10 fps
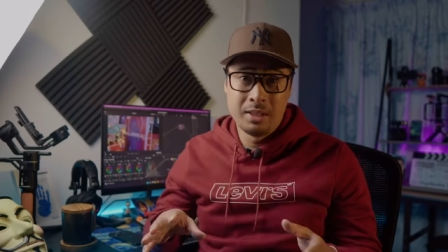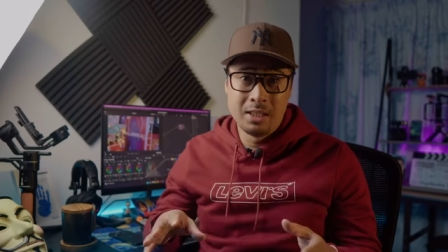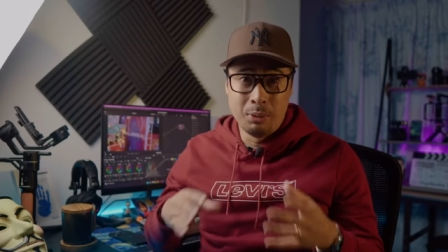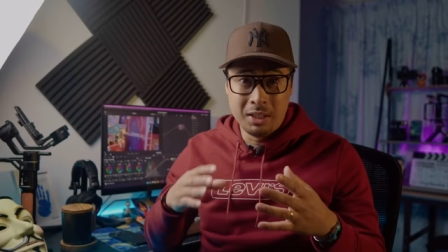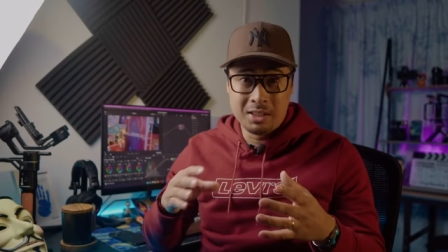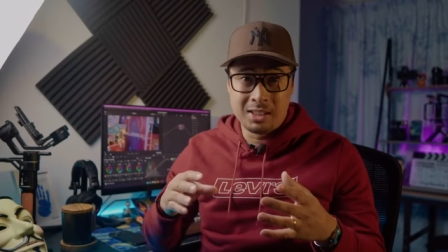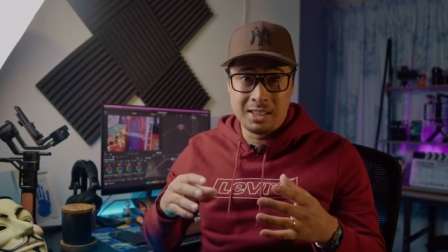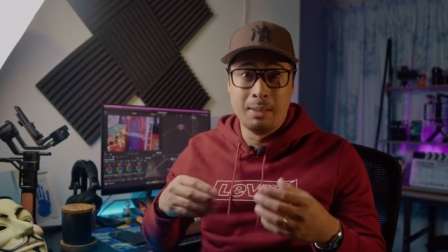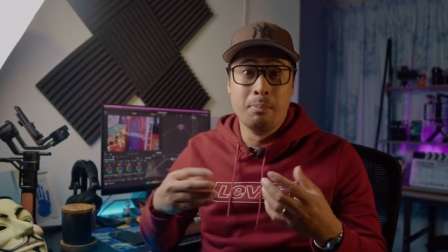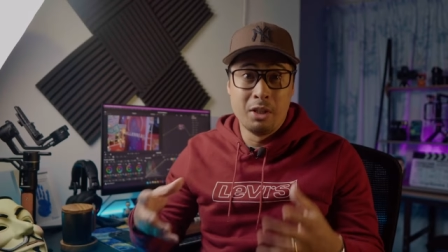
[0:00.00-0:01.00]
as well as
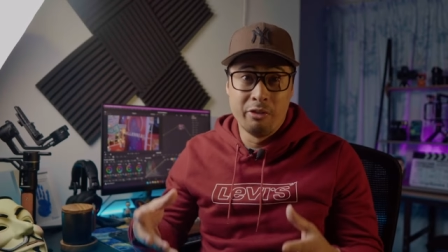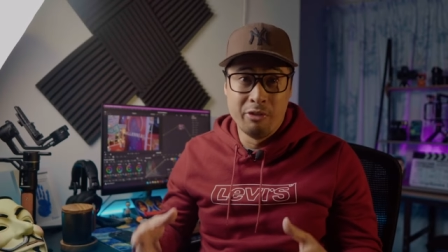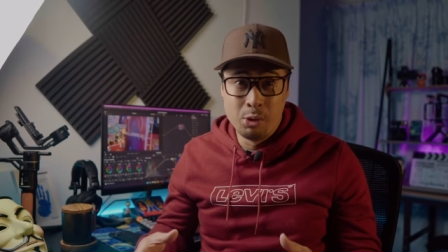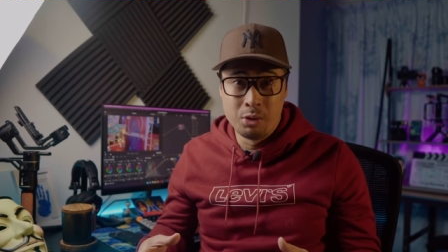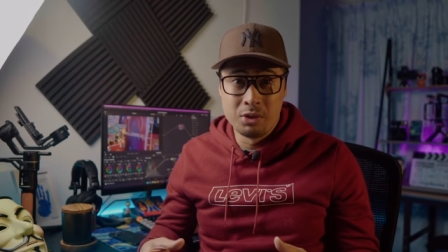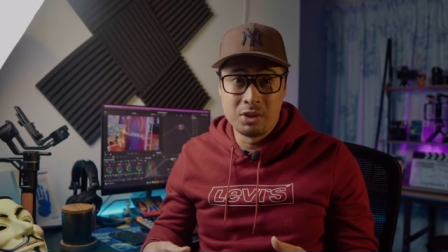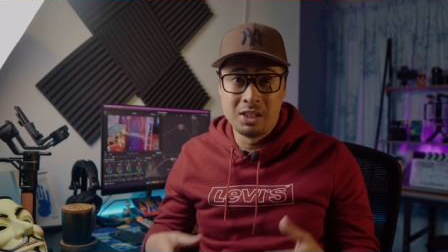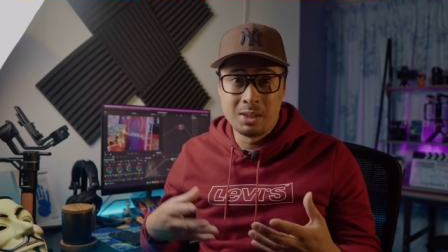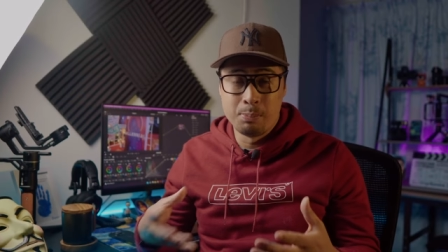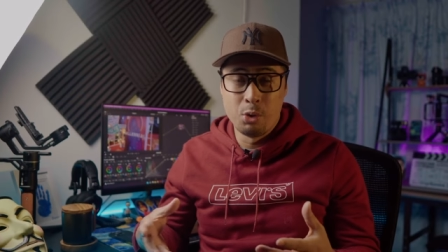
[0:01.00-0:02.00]
get better focus and
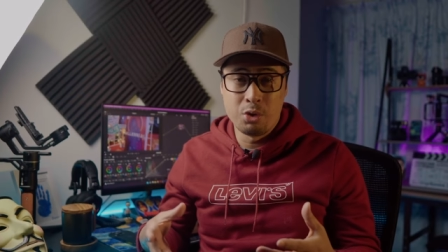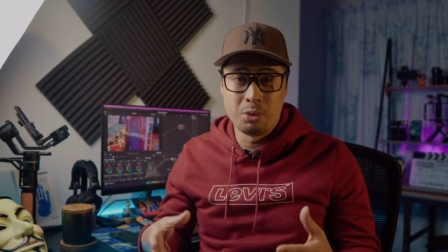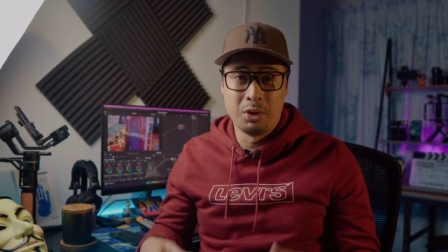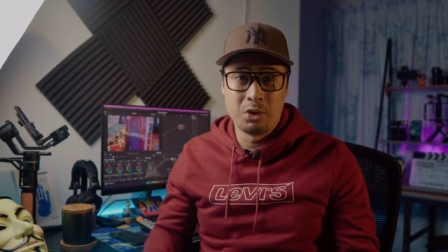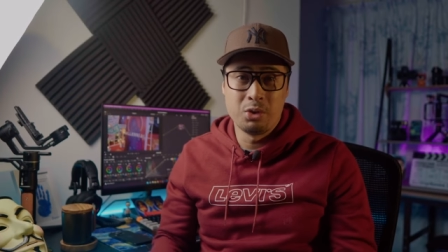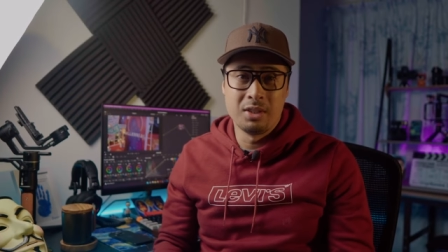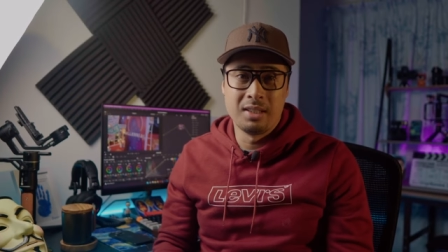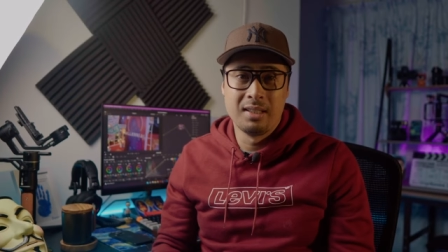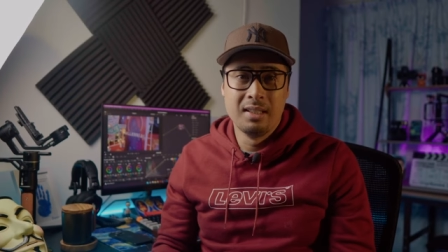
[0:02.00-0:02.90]
exposure while shooting.